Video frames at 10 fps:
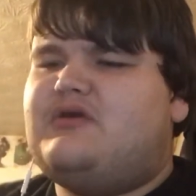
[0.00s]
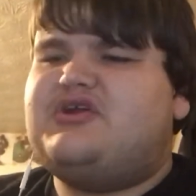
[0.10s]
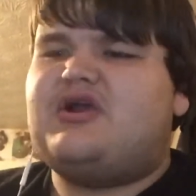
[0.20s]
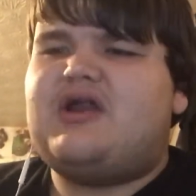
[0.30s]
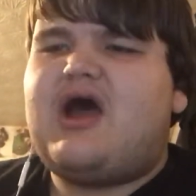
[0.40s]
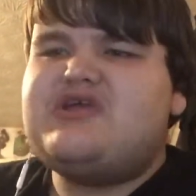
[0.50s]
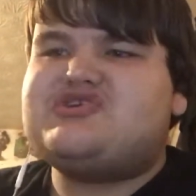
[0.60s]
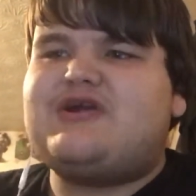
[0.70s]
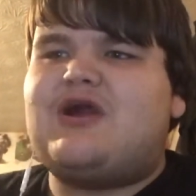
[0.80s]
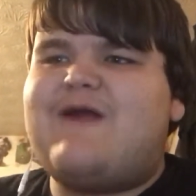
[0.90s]
You're not
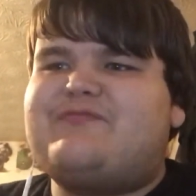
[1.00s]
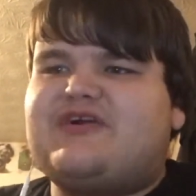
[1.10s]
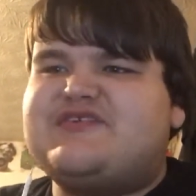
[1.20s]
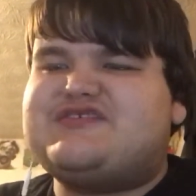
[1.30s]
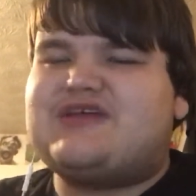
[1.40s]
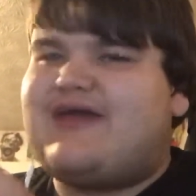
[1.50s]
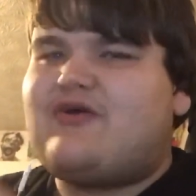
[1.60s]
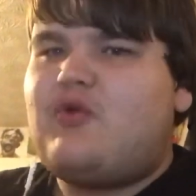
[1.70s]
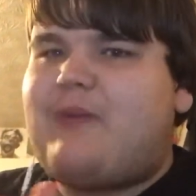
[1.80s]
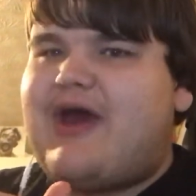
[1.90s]
sure if they're
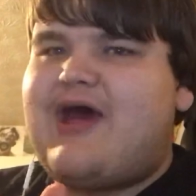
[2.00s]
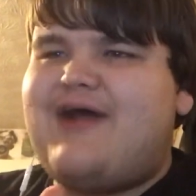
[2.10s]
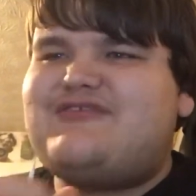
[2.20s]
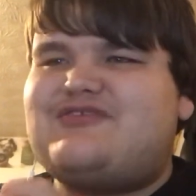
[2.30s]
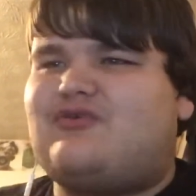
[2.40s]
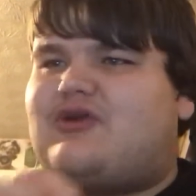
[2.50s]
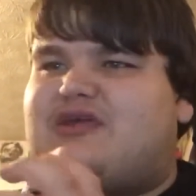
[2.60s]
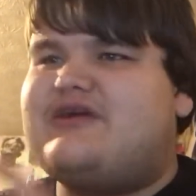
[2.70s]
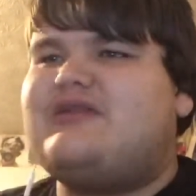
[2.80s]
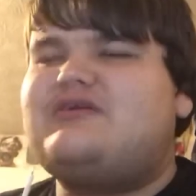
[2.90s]
psychopaths or
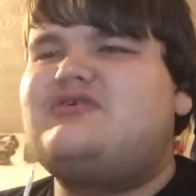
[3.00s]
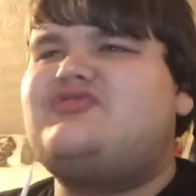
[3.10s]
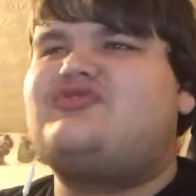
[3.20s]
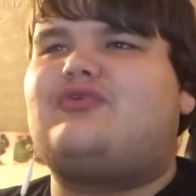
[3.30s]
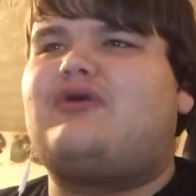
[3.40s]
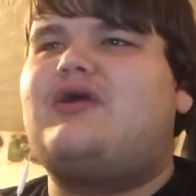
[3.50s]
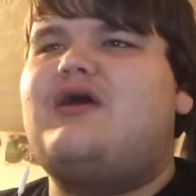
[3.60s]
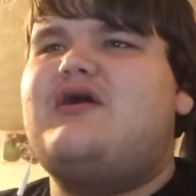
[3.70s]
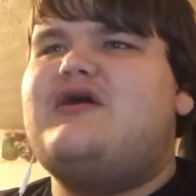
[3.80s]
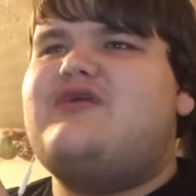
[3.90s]
killers or
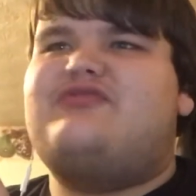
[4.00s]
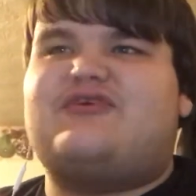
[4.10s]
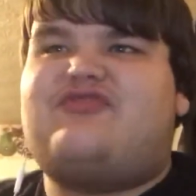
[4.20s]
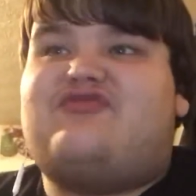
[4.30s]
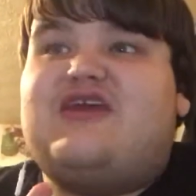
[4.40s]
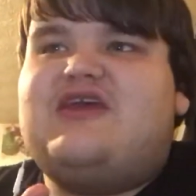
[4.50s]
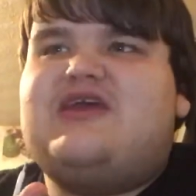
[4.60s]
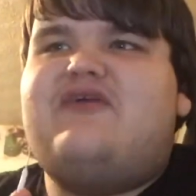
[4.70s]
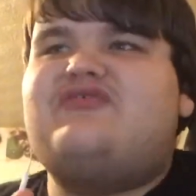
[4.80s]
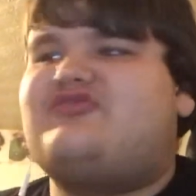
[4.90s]
they're
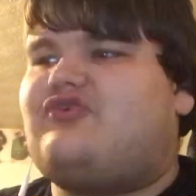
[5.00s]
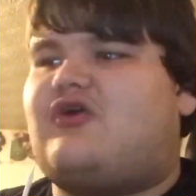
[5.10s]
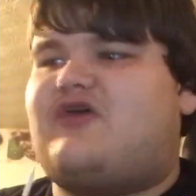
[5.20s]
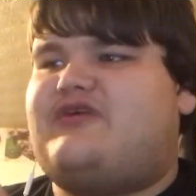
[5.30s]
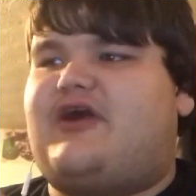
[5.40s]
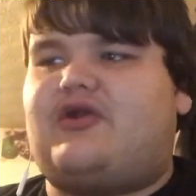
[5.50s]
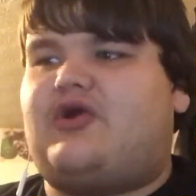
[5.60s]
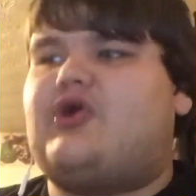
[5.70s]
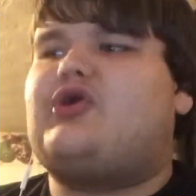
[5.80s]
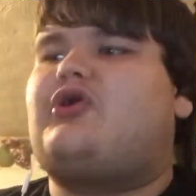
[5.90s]
thieves or are they gonna
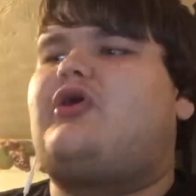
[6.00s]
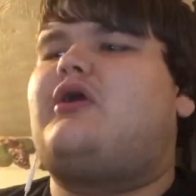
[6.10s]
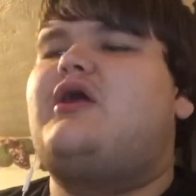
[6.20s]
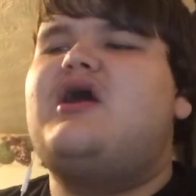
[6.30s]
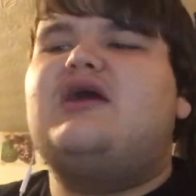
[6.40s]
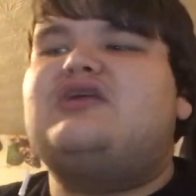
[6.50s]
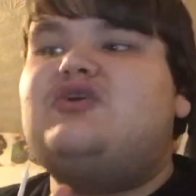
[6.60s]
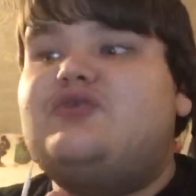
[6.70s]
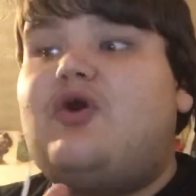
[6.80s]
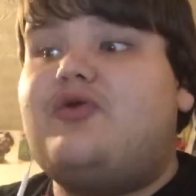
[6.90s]
hurt her?
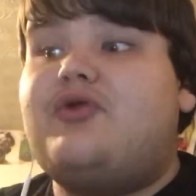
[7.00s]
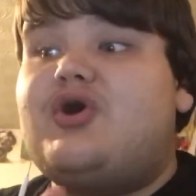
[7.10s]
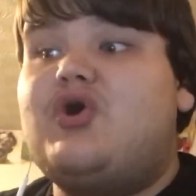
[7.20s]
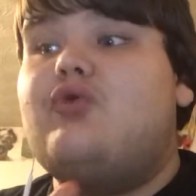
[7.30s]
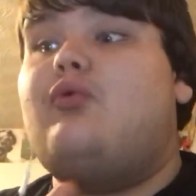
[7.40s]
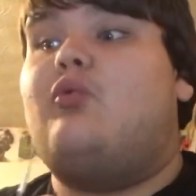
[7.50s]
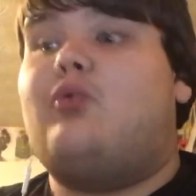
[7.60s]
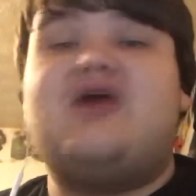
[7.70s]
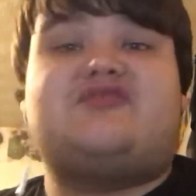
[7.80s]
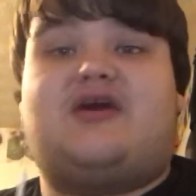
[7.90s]
You don't know
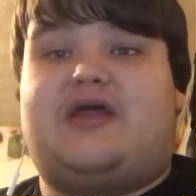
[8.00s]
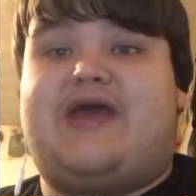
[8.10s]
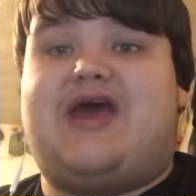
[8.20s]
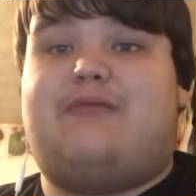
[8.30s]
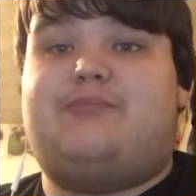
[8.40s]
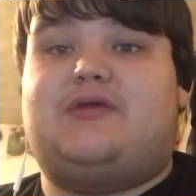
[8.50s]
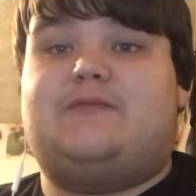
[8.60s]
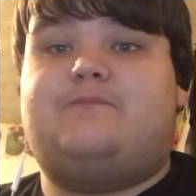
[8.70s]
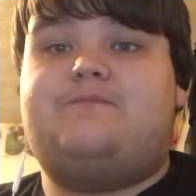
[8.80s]
what's gonna happen.